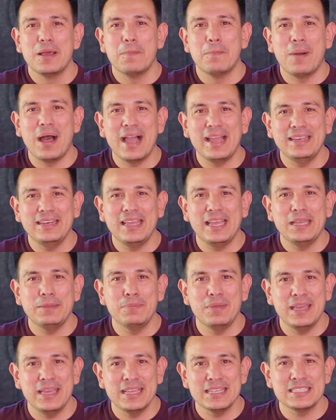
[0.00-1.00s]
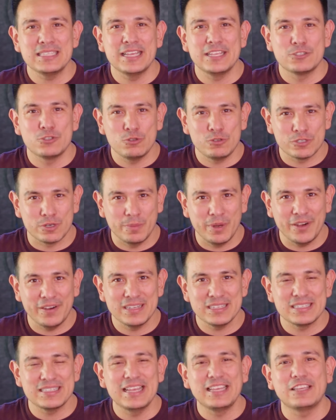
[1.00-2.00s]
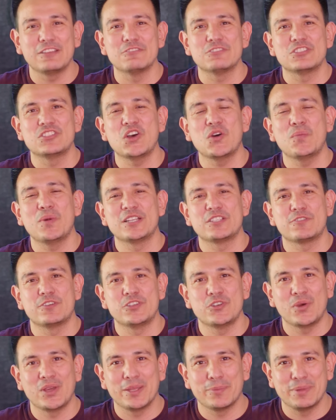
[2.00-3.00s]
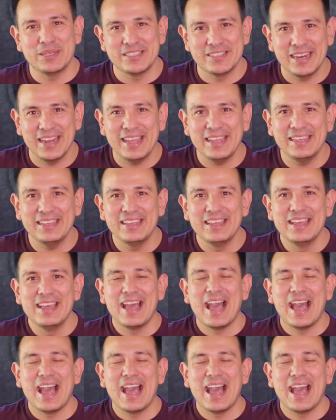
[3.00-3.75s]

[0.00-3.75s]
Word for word: My name is Jesus Ramirez. Thank you so much for joining me today.